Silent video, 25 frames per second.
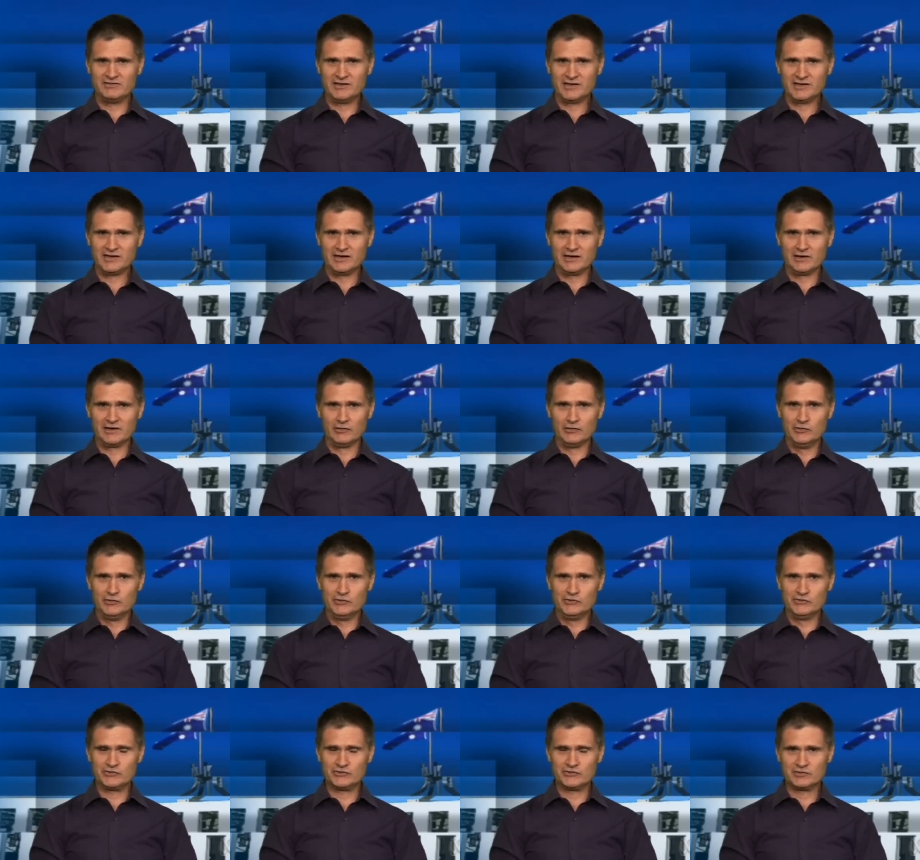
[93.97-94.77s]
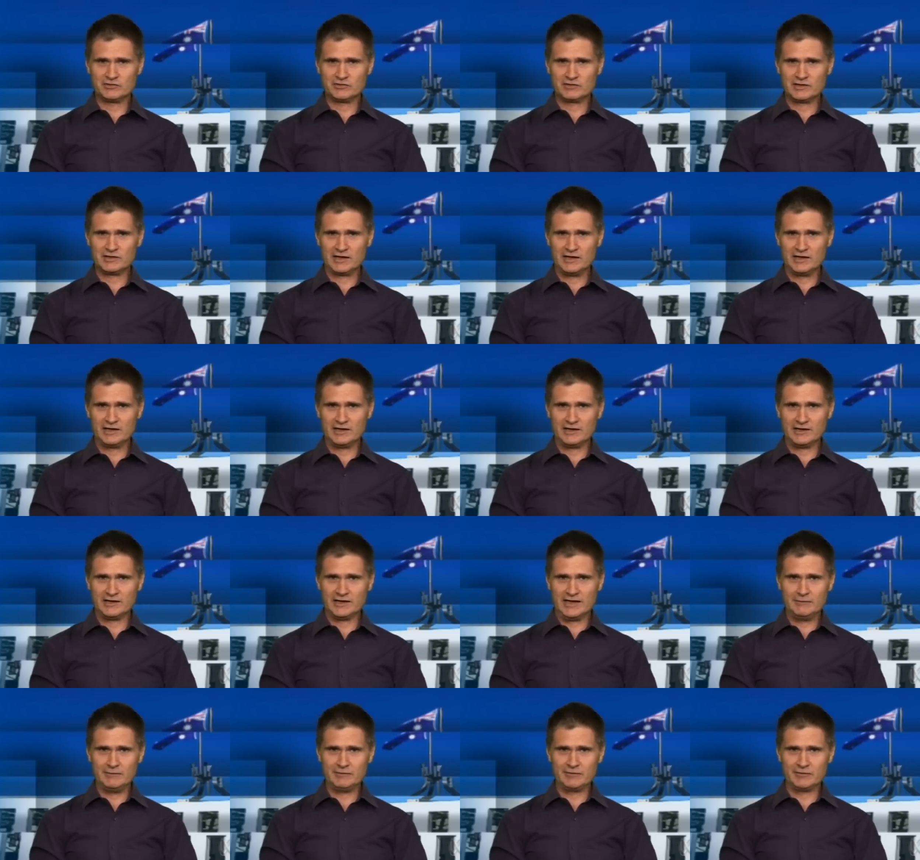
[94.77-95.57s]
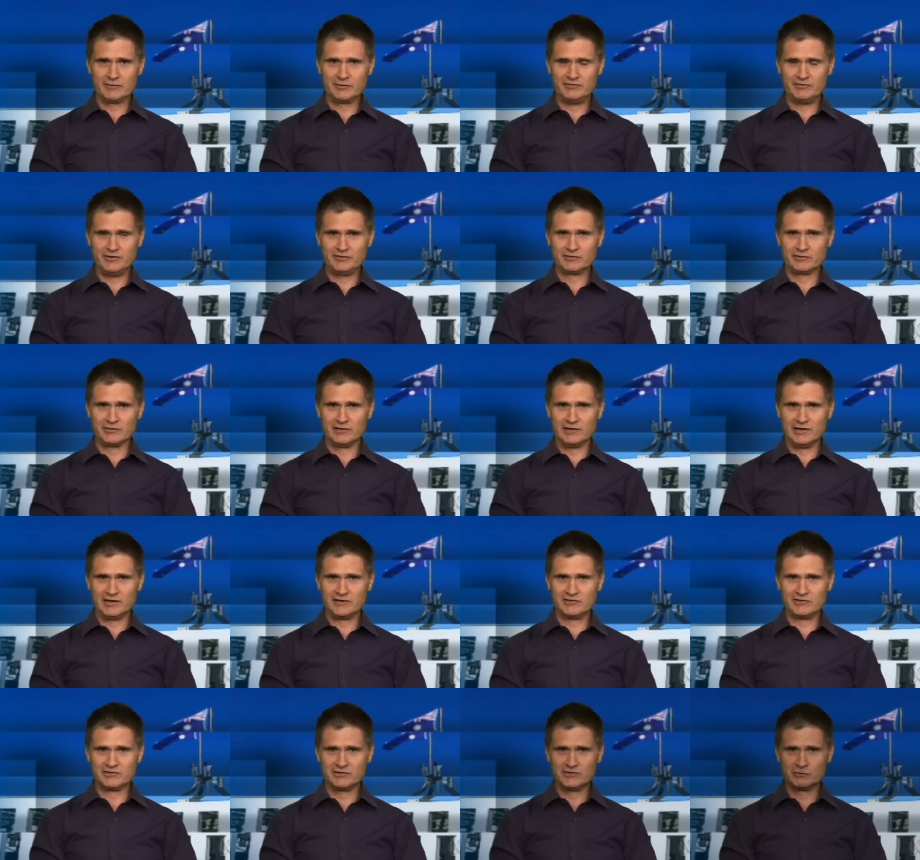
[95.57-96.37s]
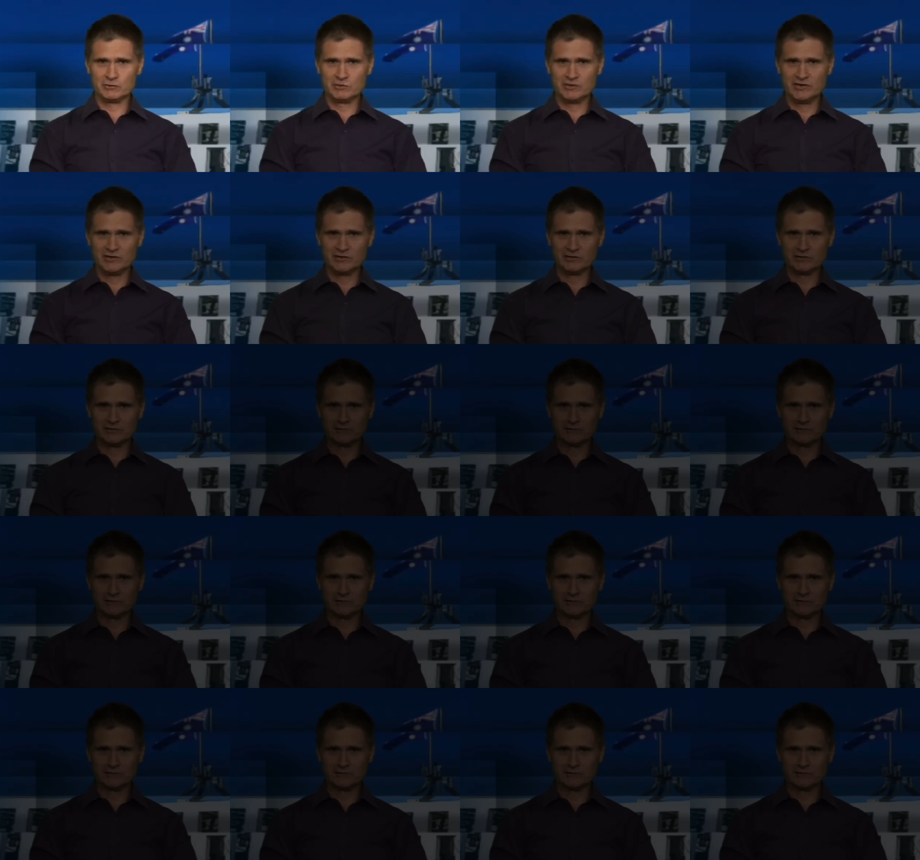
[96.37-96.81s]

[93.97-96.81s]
they're going to lose Labor a federal election as well.